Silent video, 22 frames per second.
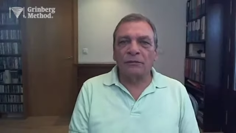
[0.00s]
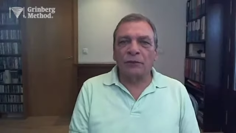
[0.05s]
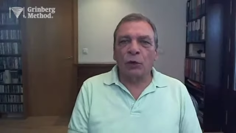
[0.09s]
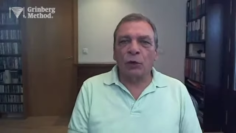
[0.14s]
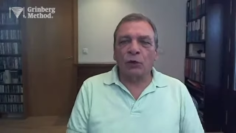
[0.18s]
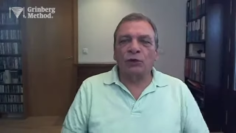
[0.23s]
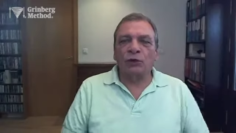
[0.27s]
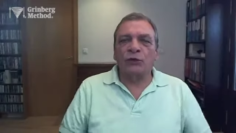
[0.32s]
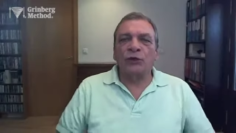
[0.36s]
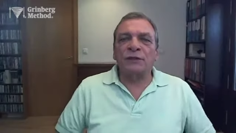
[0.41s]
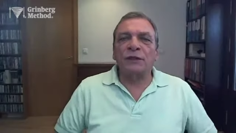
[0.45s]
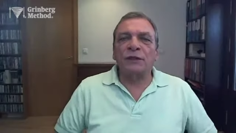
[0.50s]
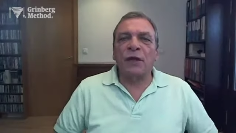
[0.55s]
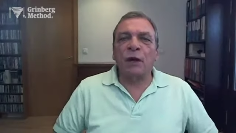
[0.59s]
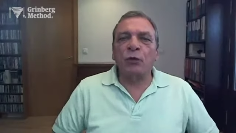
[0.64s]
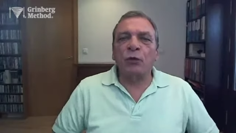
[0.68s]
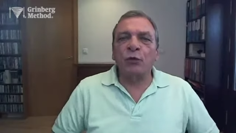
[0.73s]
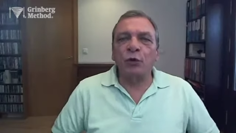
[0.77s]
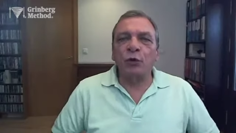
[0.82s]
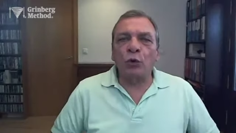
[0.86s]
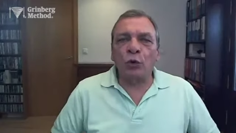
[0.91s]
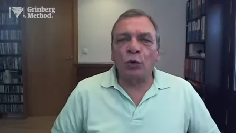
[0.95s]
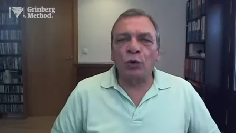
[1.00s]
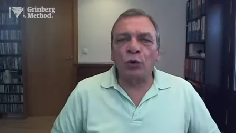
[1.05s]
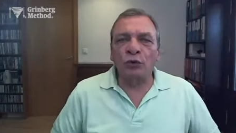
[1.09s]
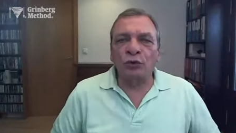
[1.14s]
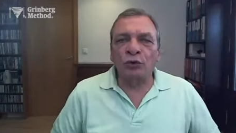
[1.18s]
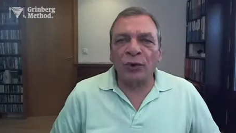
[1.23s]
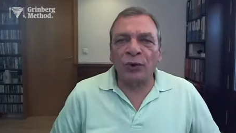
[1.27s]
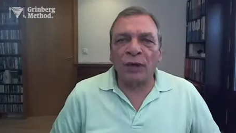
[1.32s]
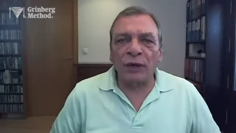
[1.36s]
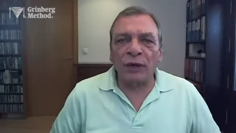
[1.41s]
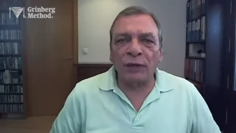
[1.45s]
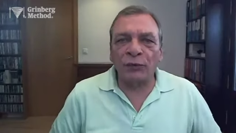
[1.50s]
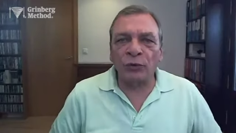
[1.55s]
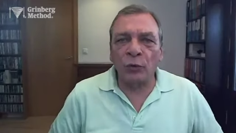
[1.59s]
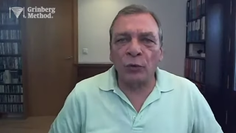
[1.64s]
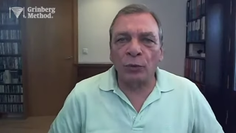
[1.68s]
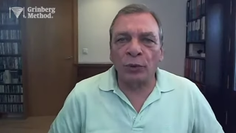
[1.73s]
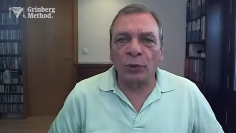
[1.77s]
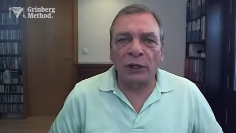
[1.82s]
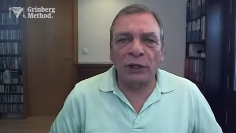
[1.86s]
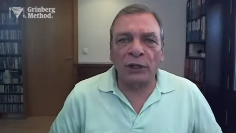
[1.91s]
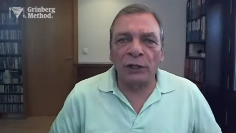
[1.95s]
Notice how you contract
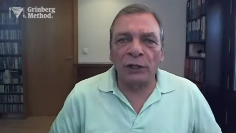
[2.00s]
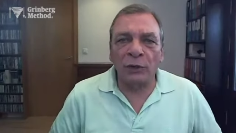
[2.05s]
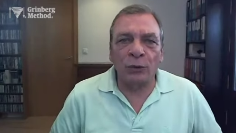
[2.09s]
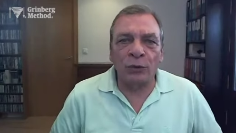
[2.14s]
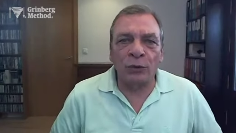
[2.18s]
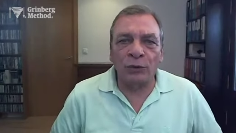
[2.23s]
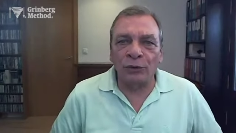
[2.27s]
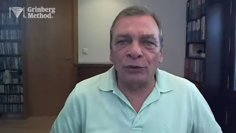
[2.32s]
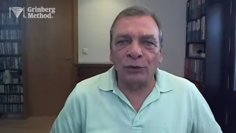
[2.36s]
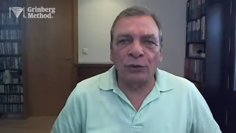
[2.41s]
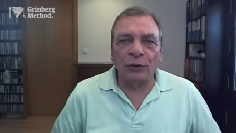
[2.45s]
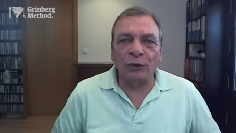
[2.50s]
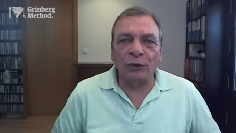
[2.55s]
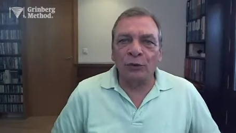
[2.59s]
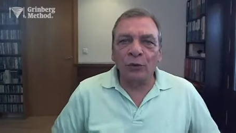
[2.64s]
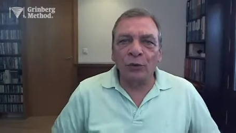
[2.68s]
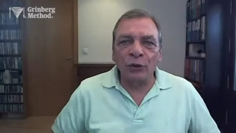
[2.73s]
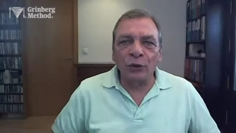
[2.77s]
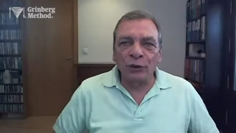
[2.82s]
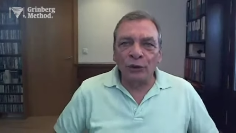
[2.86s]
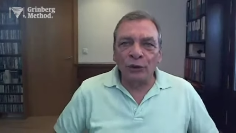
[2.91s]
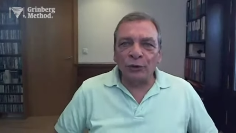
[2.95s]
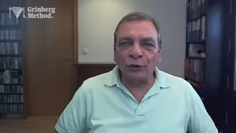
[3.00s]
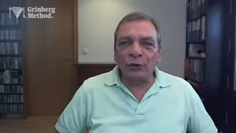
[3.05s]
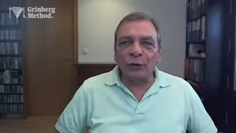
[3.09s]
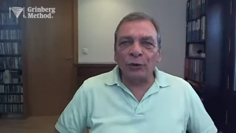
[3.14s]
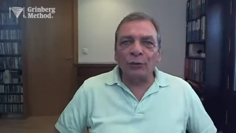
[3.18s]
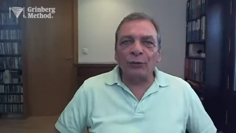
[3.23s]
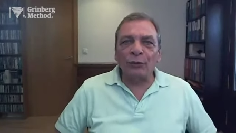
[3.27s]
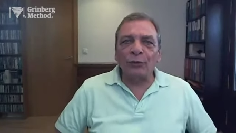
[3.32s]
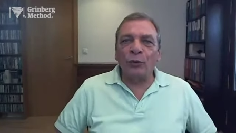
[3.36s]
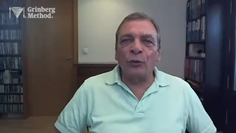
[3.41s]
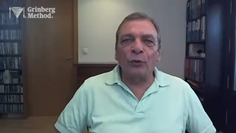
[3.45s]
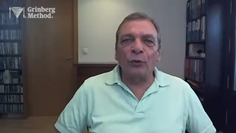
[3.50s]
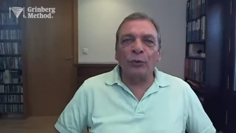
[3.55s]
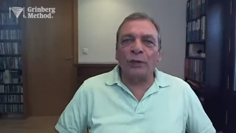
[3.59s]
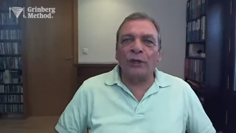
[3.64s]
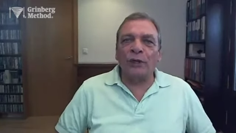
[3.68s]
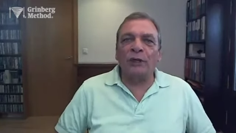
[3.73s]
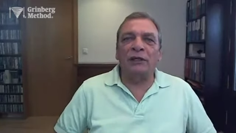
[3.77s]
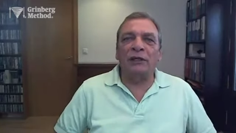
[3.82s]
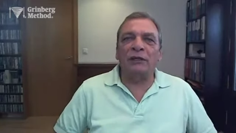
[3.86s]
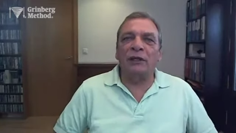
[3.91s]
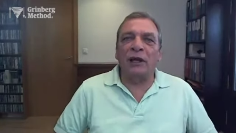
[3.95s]
your belly, what you're doing to your poor
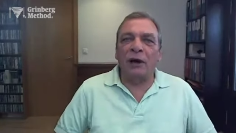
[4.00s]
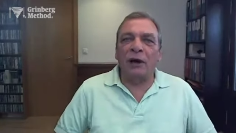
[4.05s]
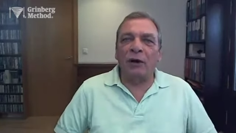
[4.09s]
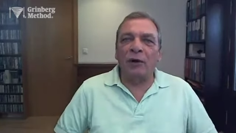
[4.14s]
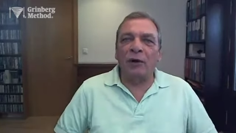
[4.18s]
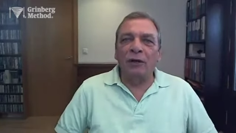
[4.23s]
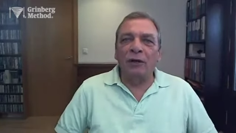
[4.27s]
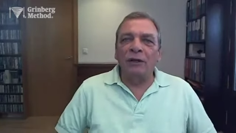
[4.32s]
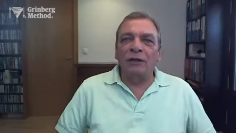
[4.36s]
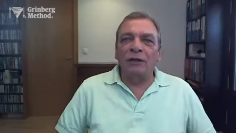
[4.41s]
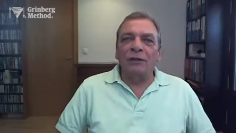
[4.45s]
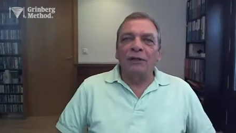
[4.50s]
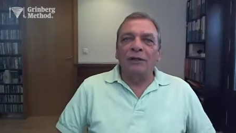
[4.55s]
belly now.